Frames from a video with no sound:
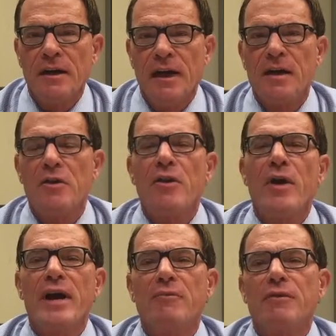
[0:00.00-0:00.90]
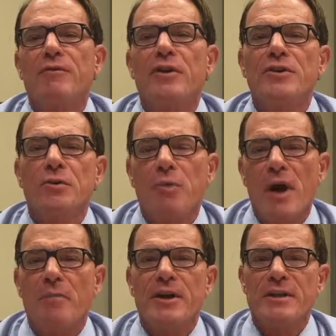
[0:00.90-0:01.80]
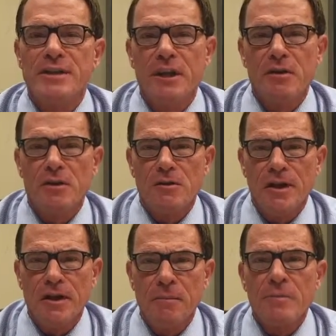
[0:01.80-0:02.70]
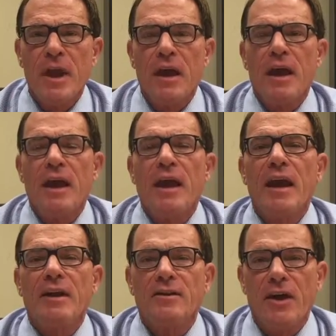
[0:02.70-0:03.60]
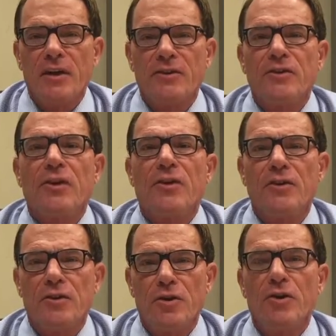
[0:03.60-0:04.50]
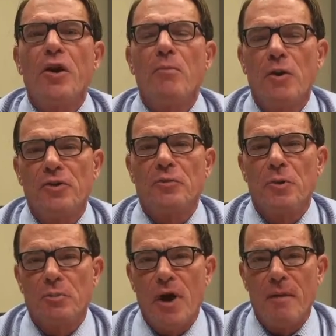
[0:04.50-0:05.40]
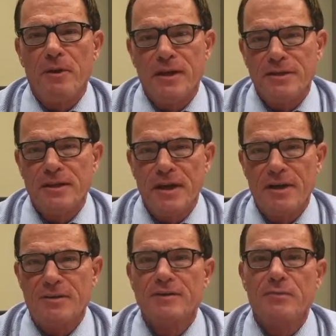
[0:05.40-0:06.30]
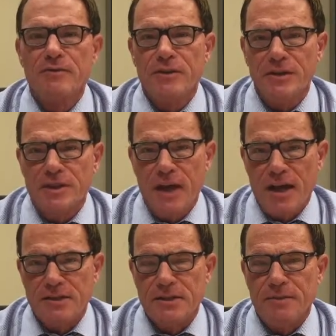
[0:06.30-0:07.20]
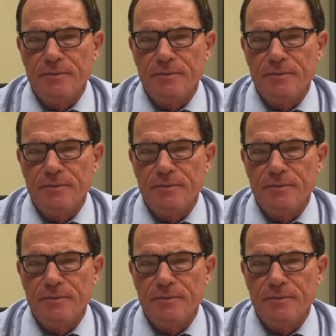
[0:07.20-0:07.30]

And although I refer to property singularly, it does include multiple properties, as we've discussed.